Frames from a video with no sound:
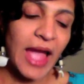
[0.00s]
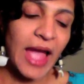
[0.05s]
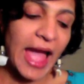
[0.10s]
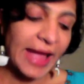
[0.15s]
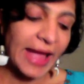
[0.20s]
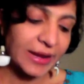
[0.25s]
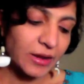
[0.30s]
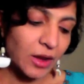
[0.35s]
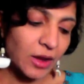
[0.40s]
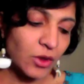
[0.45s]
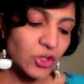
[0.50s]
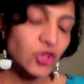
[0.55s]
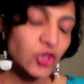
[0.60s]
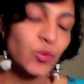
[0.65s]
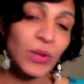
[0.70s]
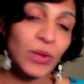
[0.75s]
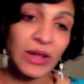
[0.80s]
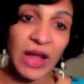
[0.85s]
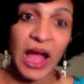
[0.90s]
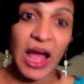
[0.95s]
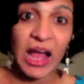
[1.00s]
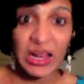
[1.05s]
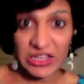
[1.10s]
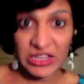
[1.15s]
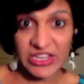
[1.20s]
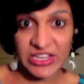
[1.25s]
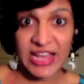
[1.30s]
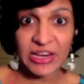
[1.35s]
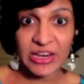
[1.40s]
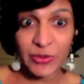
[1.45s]
And I'll
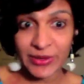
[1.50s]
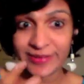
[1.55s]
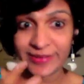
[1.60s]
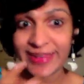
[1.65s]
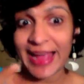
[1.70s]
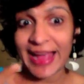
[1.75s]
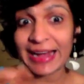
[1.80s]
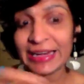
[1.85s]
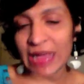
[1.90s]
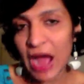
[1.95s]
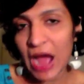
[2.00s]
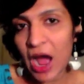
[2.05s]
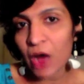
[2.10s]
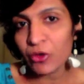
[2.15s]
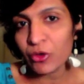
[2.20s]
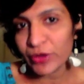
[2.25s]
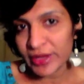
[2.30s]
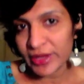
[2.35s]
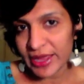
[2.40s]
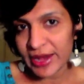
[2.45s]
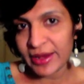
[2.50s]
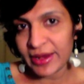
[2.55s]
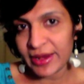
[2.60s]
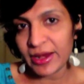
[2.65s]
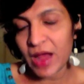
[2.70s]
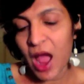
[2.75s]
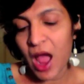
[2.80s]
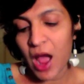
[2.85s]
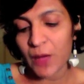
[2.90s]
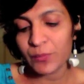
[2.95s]
tell you exactly how you can
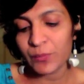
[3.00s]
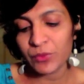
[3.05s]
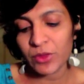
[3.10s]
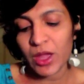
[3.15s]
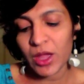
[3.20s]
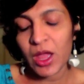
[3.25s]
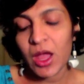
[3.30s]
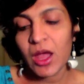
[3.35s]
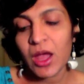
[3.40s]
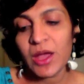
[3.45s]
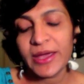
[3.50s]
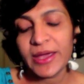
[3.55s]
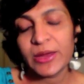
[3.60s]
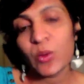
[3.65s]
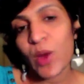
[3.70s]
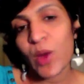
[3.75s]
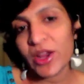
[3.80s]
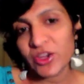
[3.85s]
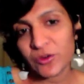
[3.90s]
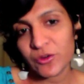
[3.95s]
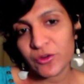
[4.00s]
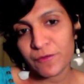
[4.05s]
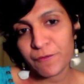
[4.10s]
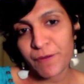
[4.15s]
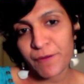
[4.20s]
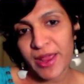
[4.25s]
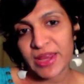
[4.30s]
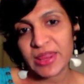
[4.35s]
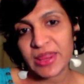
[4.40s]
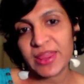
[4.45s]
invite your
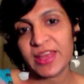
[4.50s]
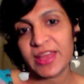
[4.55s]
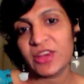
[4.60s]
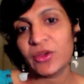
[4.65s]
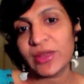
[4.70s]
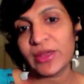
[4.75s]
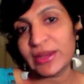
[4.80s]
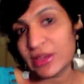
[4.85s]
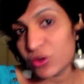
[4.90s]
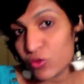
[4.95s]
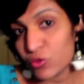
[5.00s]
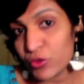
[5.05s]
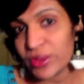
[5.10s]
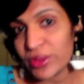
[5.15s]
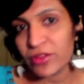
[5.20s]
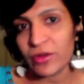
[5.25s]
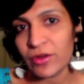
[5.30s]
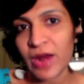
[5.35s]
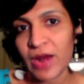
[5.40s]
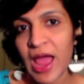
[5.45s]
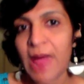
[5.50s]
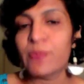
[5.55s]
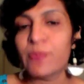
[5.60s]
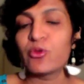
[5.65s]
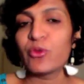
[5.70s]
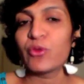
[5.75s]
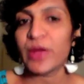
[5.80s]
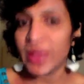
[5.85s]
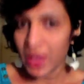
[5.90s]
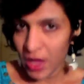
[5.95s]
friends, and you can increase your
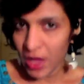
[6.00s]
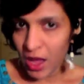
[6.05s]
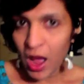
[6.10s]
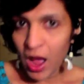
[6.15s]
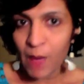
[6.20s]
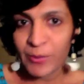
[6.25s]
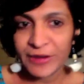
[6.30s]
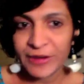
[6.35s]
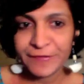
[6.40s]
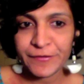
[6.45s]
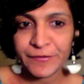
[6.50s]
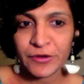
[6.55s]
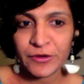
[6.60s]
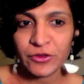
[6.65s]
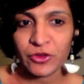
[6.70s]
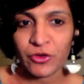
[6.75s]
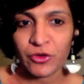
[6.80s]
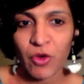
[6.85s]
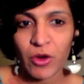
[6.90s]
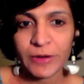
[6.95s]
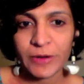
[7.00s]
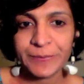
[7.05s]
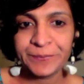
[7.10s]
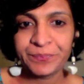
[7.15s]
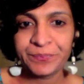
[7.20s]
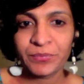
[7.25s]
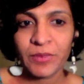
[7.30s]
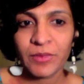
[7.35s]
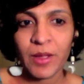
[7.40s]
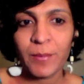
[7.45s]
library a bit further on.
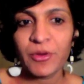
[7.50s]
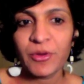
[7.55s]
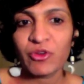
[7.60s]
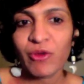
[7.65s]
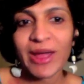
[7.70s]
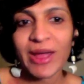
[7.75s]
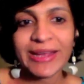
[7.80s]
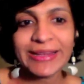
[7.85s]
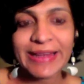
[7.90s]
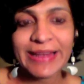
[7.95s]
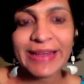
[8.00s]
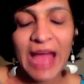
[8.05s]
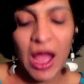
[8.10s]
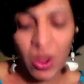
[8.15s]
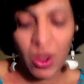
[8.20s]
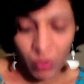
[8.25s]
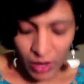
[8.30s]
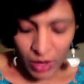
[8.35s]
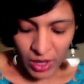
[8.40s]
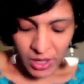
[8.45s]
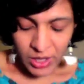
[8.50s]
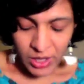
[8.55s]
But right now,